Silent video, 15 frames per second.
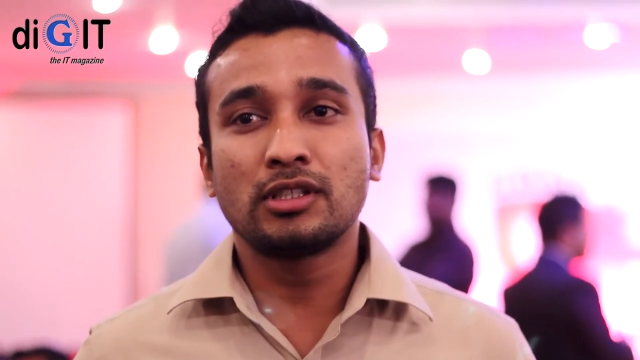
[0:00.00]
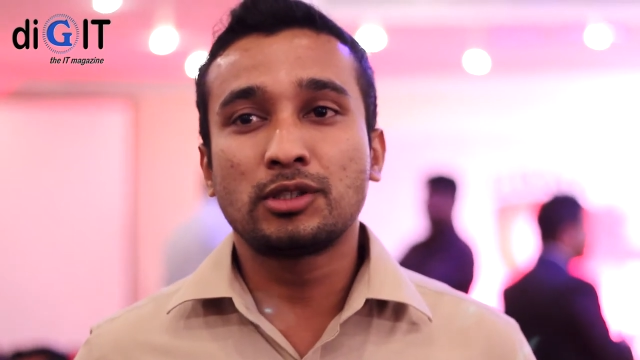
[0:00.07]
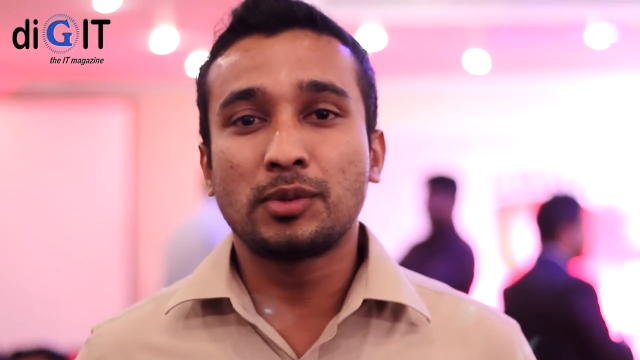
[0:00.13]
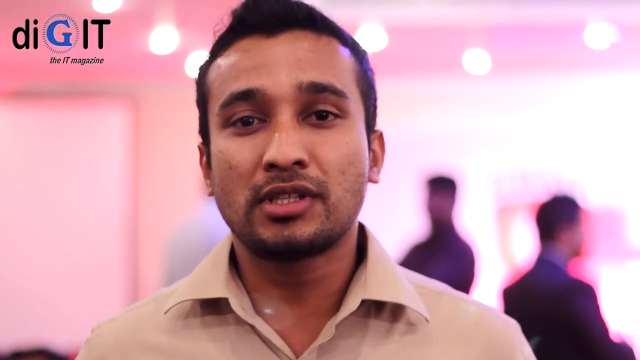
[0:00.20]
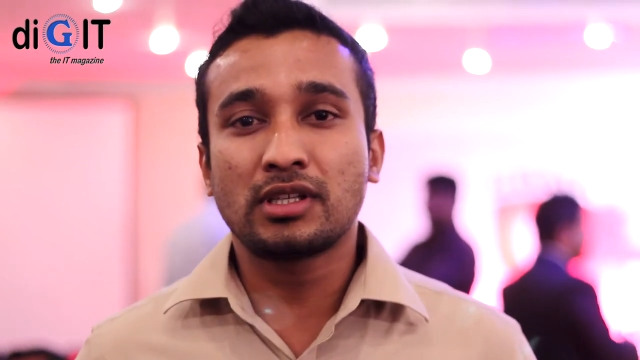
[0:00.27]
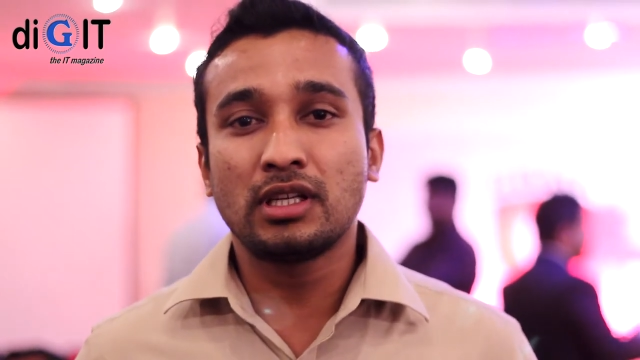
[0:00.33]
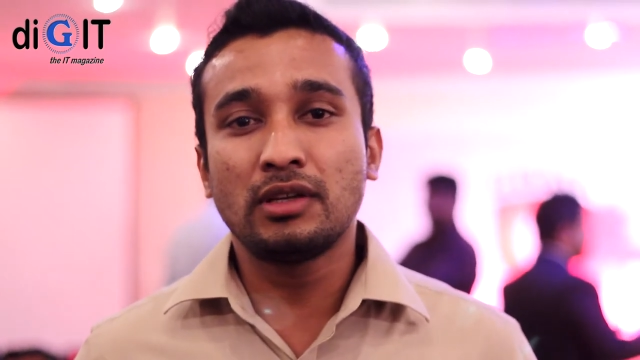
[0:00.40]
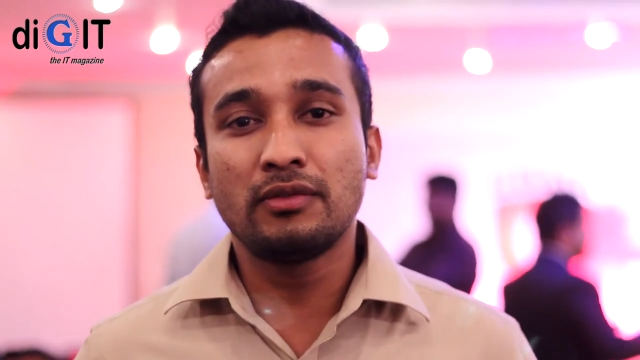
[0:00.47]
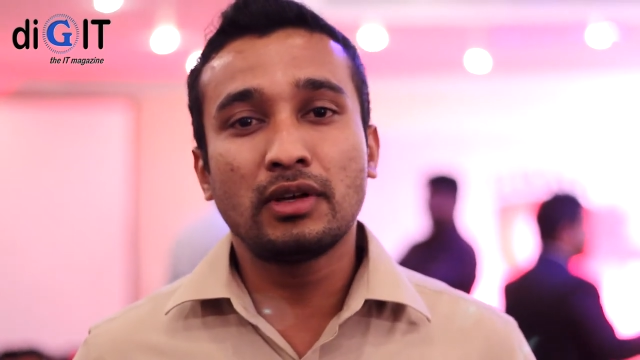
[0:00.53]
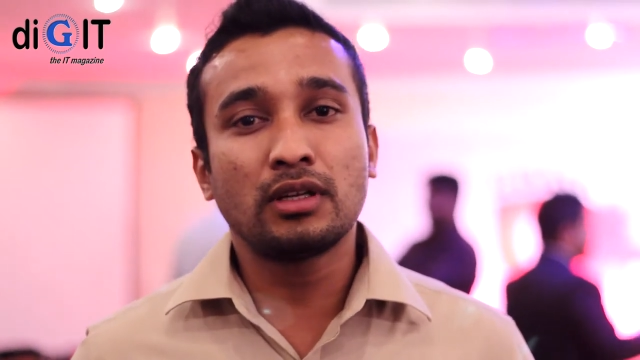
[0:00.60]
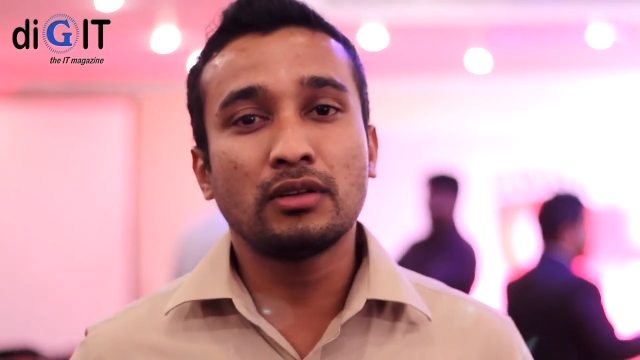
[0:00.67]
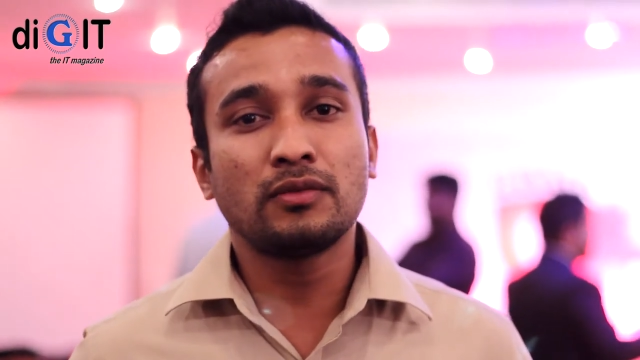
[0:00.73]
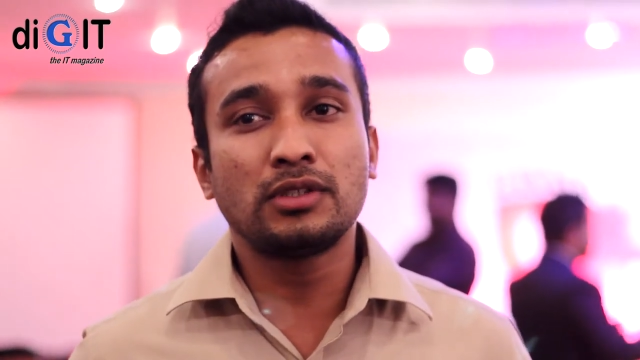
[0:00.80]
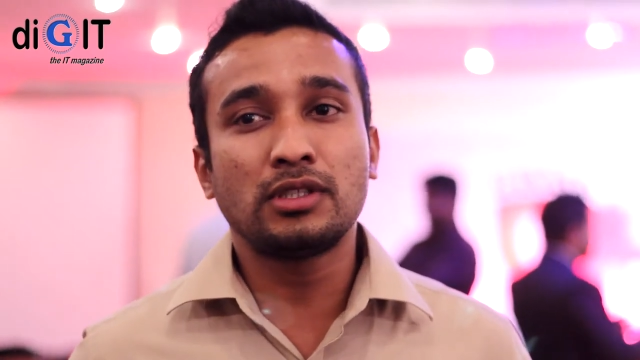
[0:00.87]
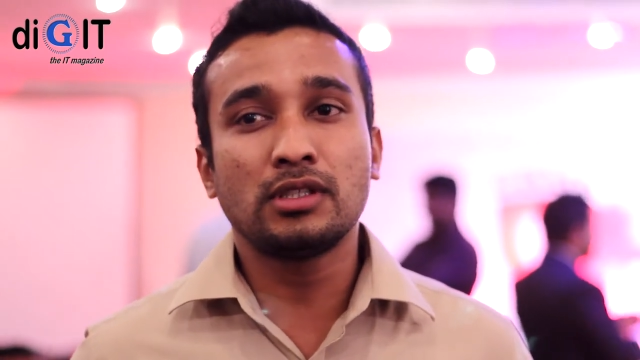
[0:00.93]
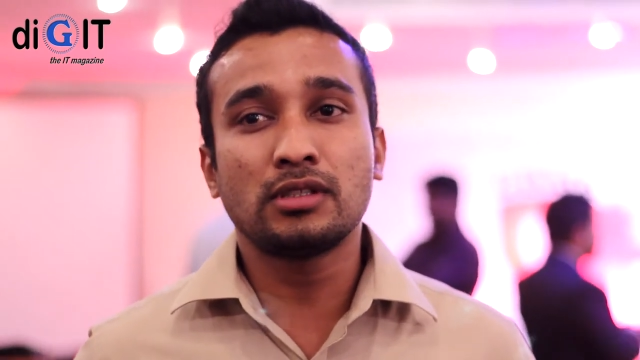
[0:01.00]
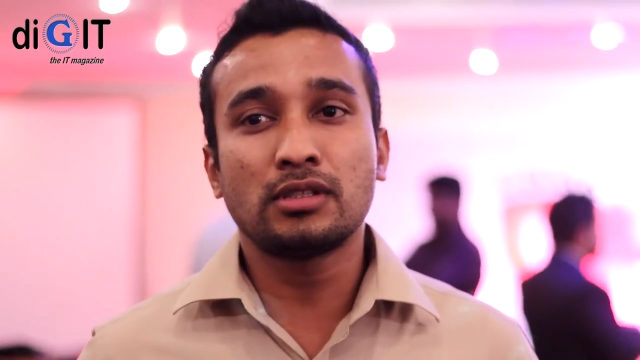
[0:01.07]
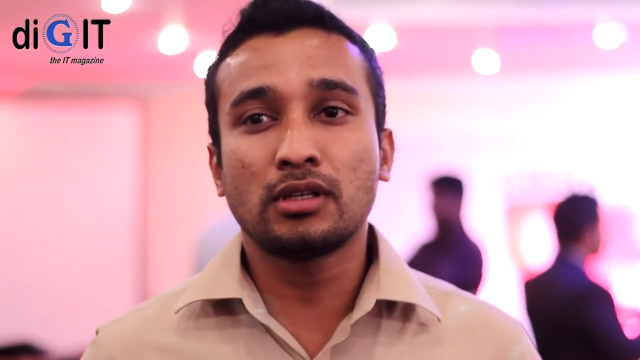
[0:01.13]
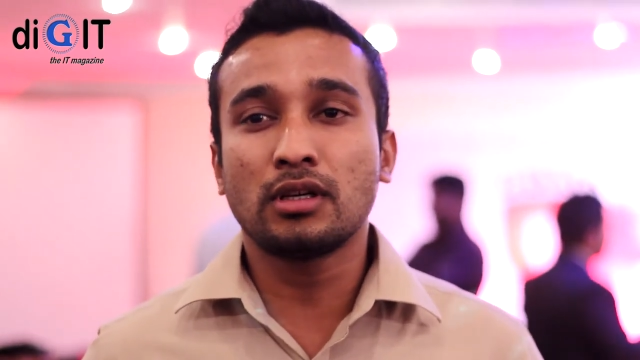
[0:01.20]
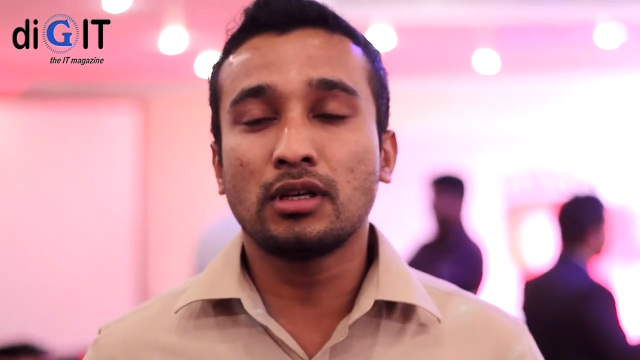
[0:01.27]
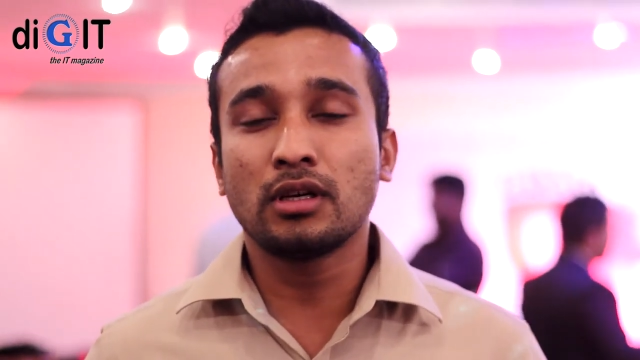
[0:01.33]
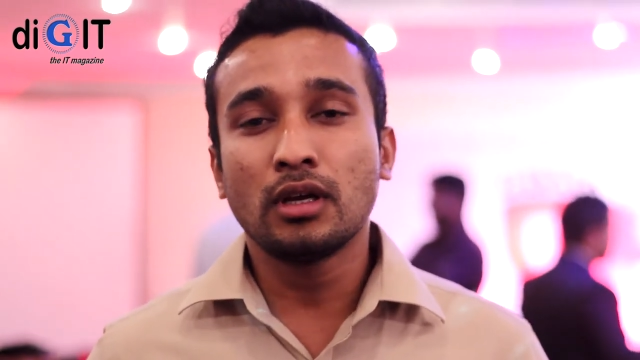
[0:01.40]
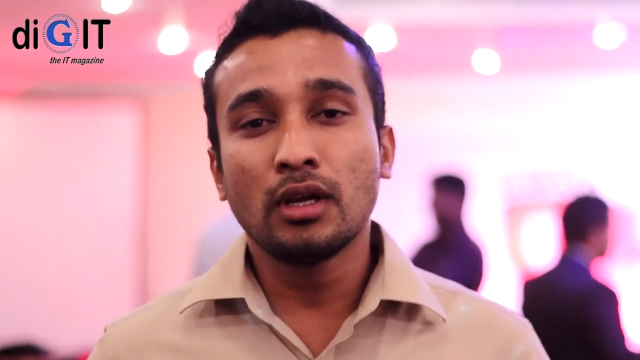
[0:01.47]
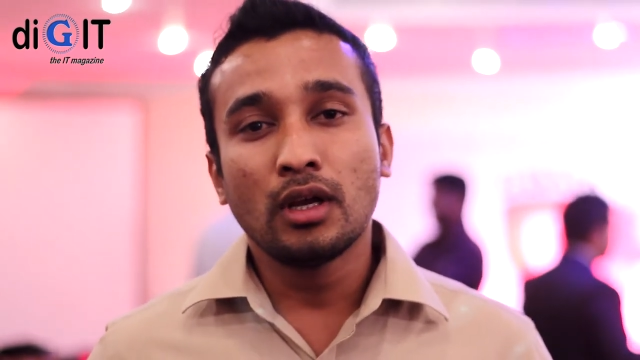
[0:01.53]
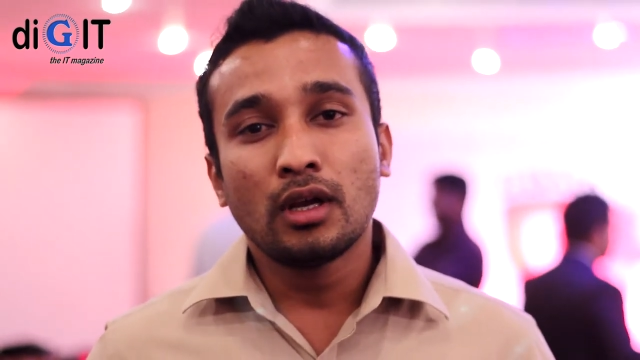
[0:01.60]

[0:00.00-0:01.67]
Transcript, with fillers: special event, which is uh,